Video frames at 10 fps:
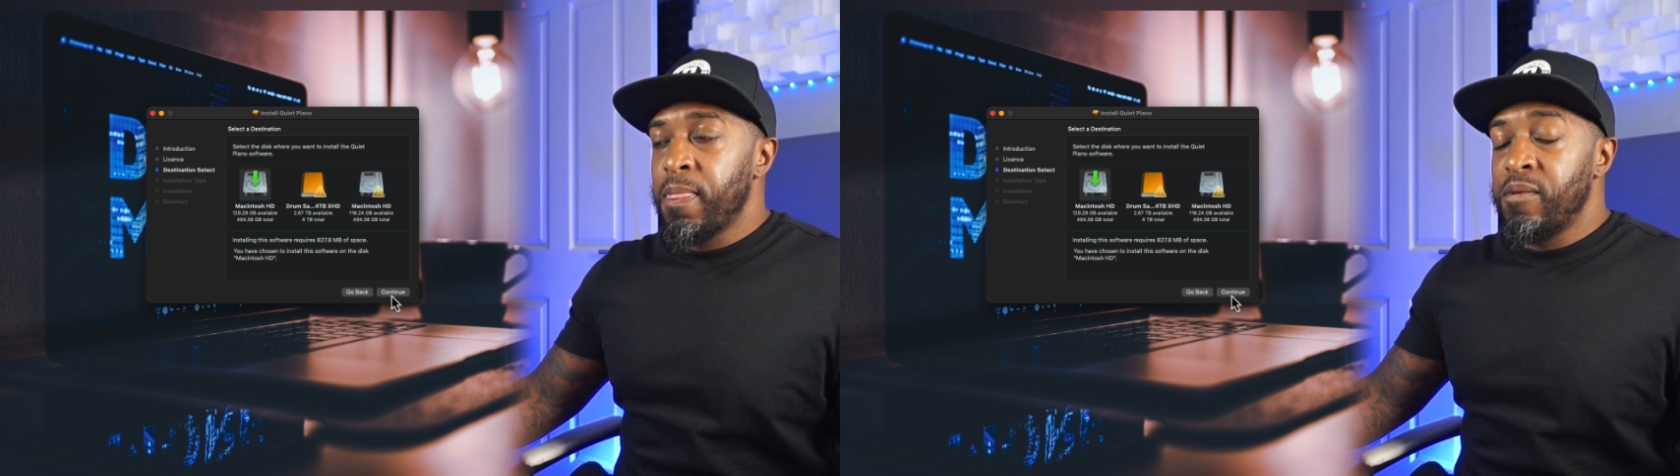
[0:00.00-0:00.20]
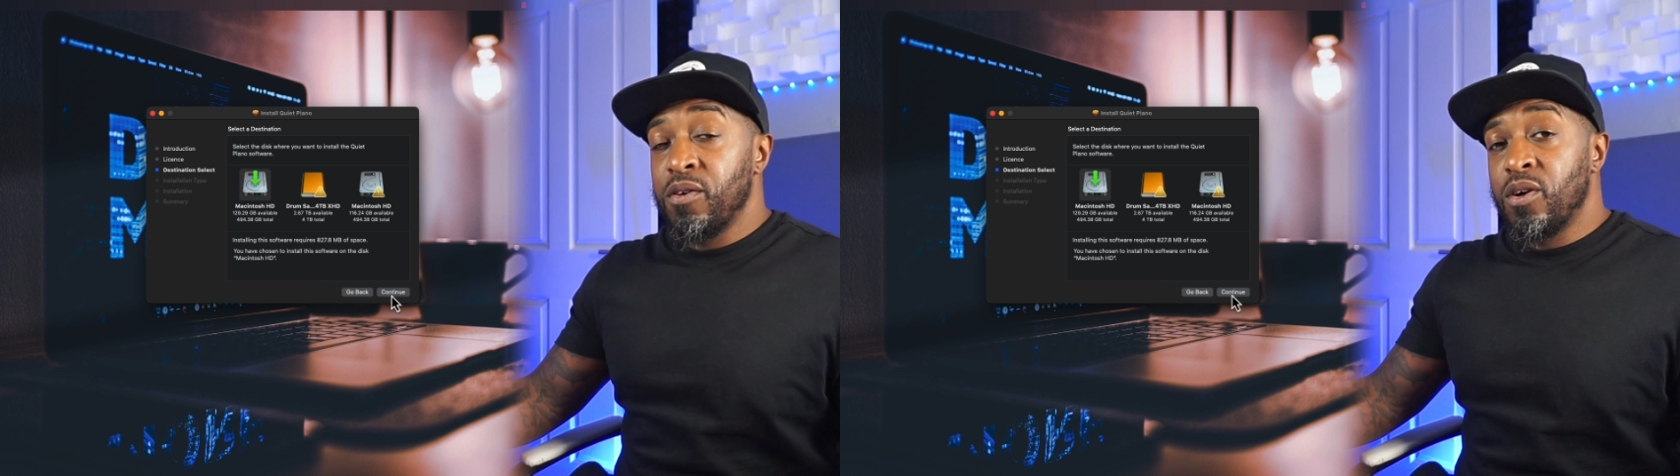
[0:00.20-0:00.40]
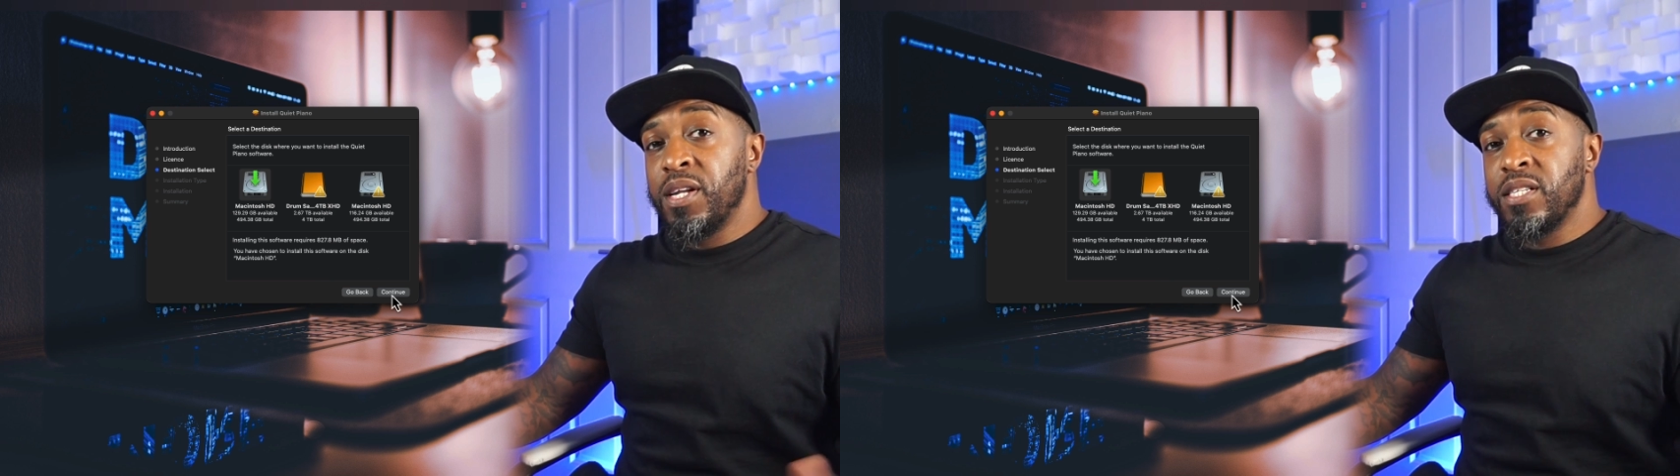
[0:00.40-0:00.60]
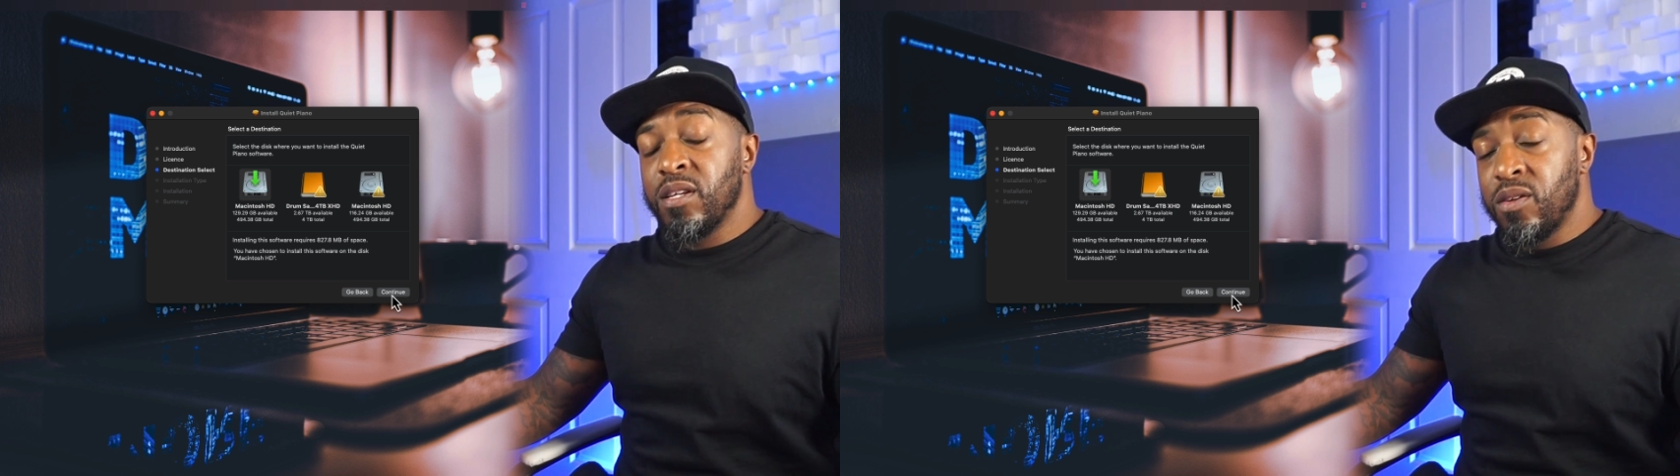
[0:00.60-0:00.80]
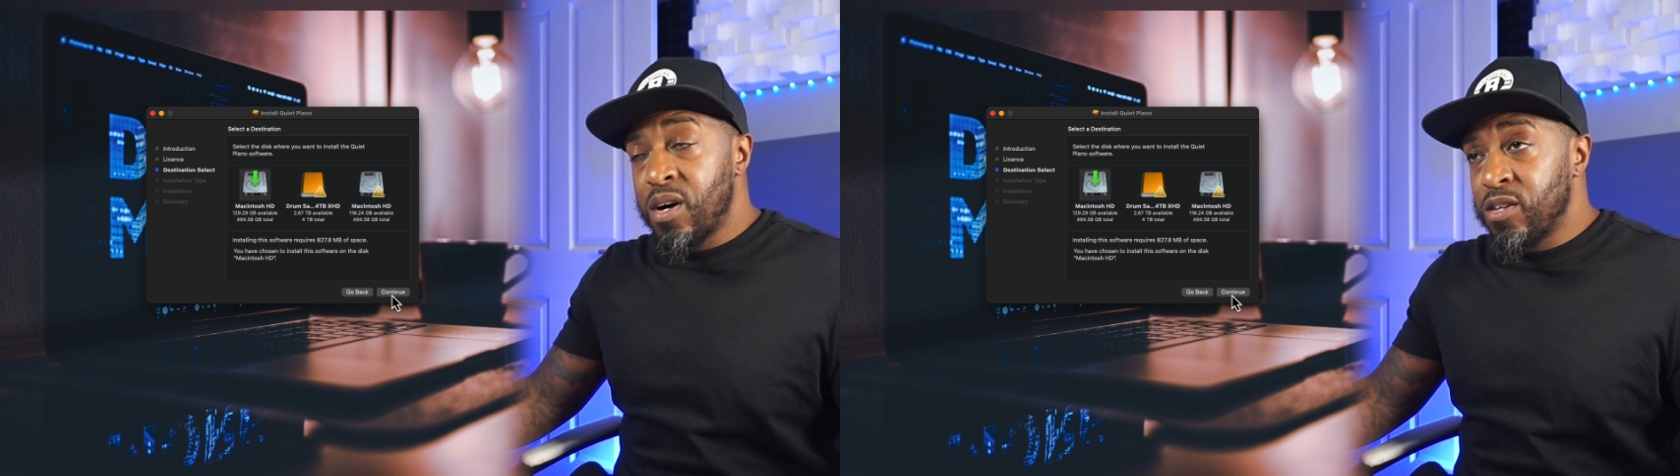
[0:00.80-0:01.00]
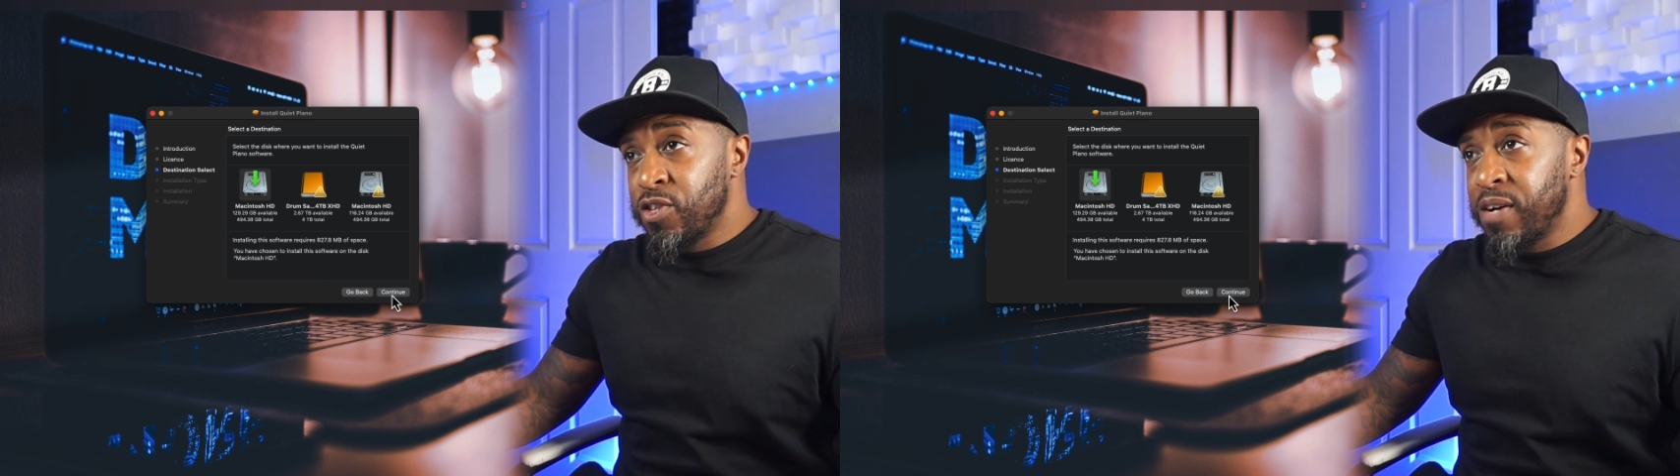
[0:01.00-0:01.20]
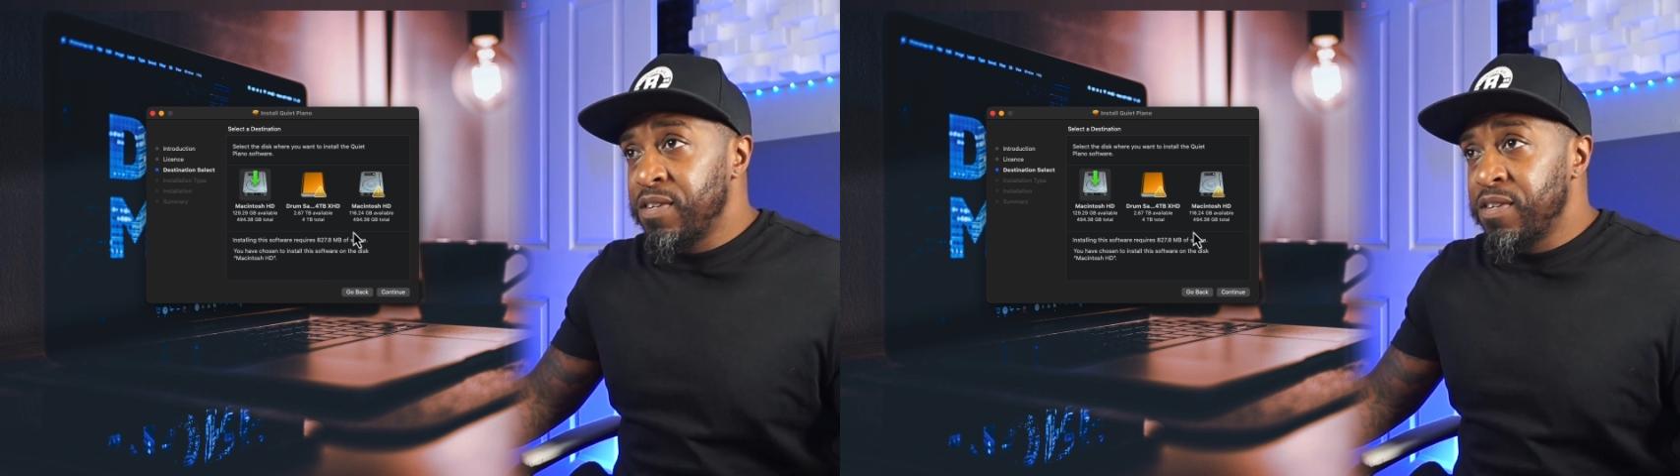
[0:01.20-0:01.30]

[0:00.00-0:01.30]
If you've got an external hard drive,